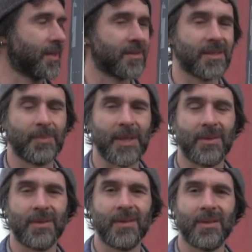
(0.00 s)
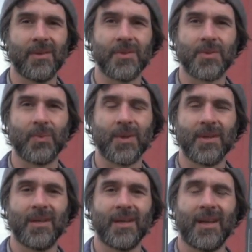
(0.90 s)
thanks to Peter and all his
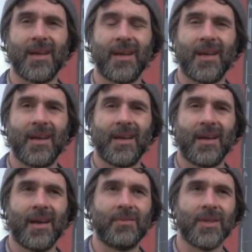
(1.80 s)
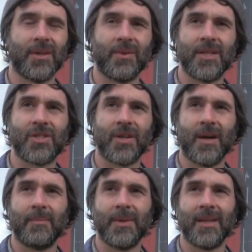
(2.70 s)
work, have done a great
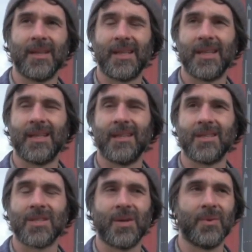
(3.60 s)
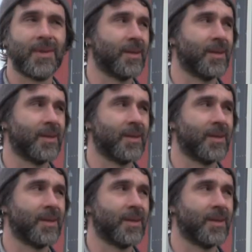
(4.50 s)
job in getting this going,